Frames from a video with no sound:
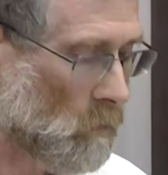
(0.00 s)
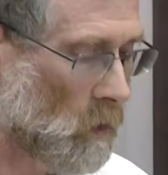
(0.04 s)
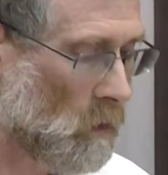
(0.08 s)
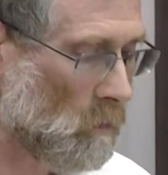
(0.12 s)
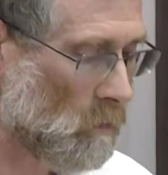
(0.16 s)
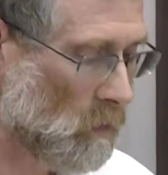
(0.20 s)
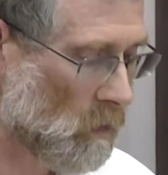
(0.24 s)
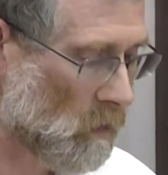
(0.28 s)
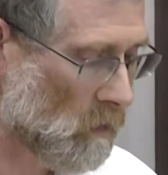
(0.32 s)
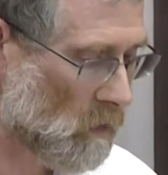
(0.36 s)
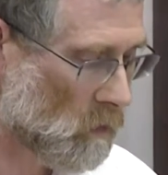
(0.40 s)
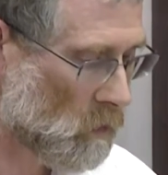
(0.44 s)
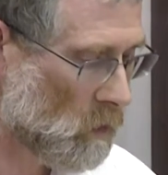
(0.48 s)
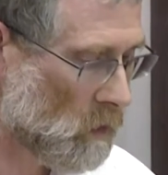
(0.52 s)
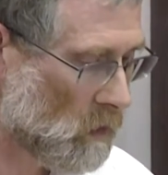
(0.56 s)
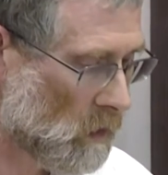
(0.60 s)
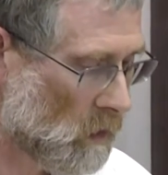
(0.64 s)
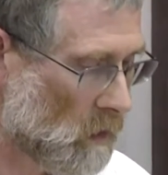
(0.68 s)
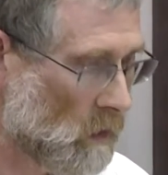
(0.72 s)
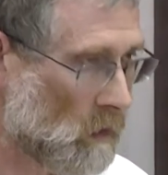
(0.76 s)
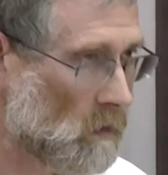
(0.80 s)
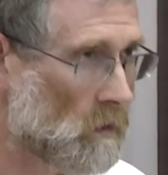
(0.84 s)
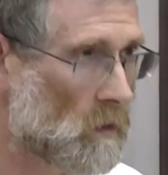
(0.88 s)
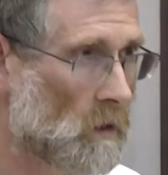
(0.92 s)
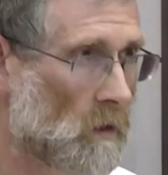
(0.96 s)
both
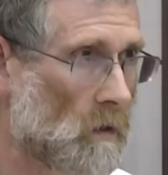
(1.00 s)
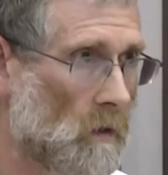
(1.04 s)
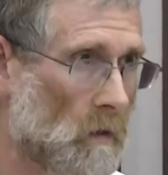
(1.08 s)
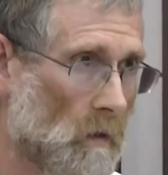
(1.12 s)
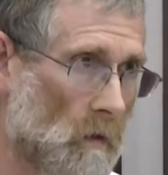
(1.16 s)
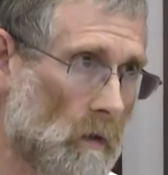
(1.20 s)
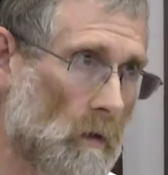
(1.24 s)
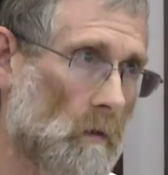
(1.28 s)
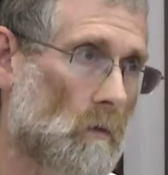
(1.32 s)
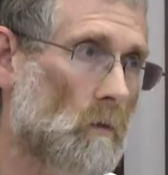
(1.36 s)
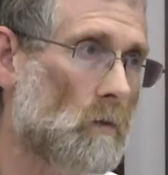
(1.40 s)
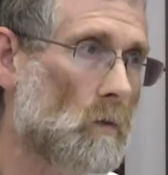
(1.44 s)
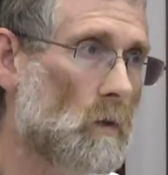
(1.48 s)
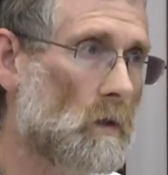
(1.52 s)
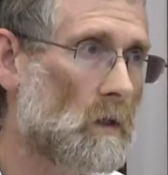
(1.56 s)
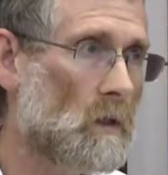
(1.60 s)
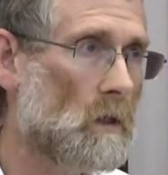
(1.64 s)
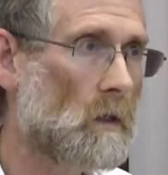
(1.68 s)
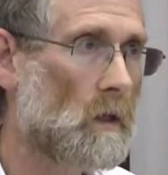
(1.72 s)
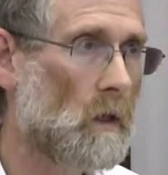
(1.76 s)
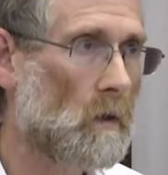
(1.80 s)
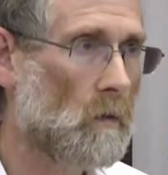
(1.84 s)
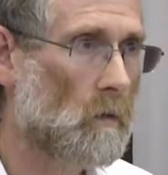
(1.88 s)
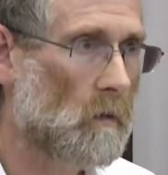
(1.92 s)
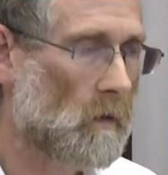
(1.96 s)
29 days,
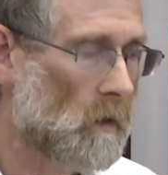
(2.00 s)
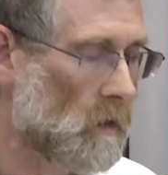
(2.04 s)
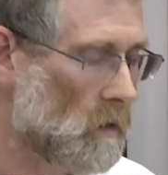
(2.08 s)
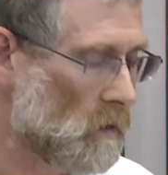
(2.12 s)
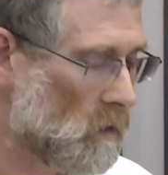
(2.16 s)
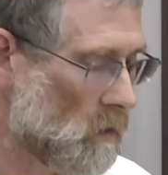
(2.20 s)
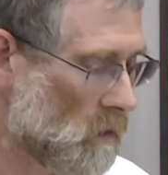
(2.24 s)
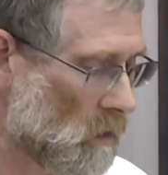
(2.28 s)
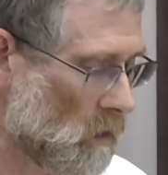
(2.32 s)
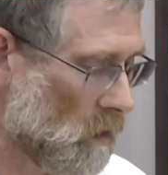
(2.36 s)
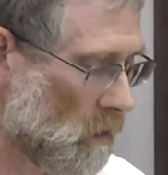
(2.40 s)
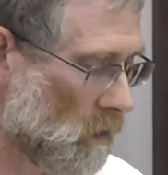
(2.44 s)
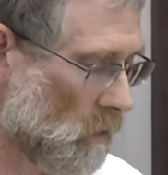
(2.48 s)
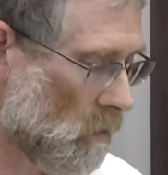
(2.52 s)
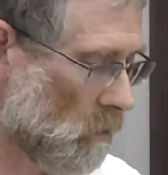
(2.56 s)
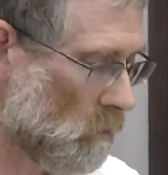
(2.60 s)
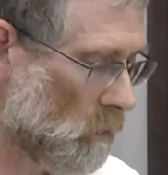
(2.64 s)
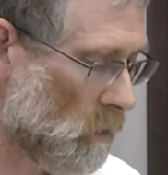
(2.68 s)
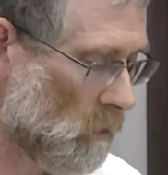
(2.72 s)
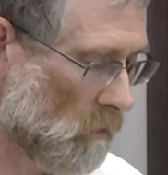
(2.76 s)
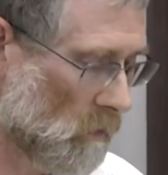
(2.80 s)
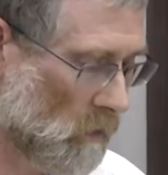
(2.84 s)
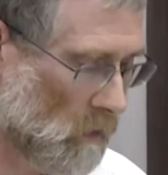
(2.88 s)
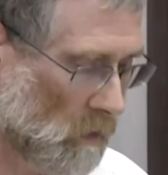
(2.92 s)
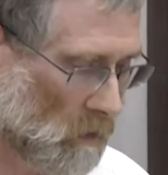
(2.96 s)
29 or 30 days, or
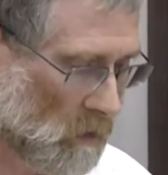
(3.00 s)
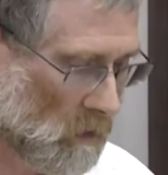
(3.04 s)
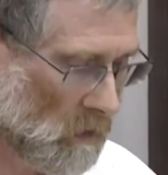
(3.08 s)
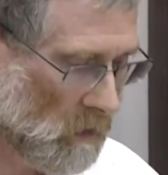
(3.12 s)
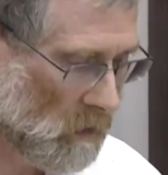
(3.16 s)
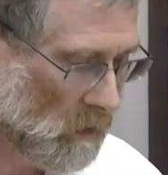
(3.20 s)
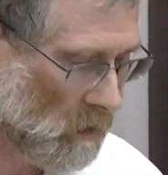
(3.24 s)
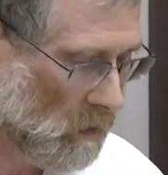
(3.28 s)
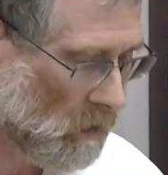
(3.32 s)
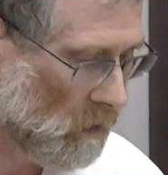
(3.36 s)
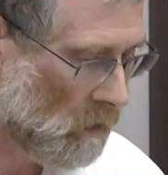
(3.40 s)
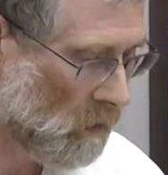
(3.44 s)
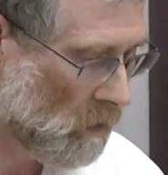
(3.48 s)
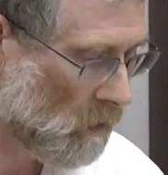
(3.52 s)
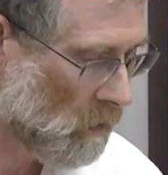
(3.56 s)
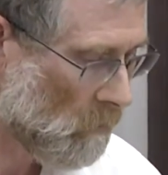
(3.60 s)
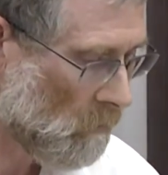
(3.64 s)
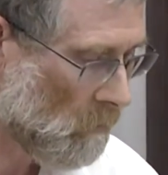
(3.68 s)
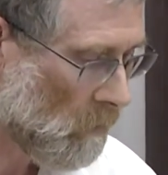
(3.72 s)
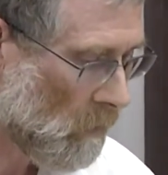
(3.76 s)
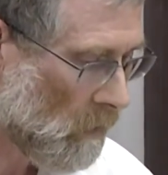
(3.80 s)
both 30 days.